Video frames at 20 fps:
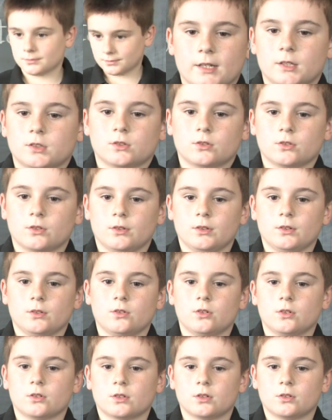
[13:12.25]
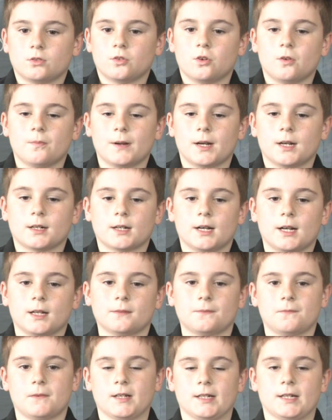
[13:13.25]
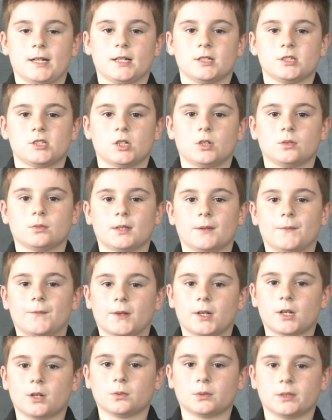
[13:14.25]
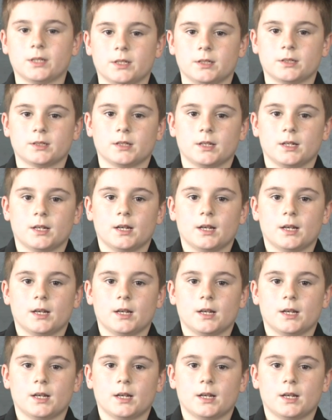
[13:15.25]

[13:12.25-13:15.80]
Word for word: Soon Doctor Roebuck had financial difficulties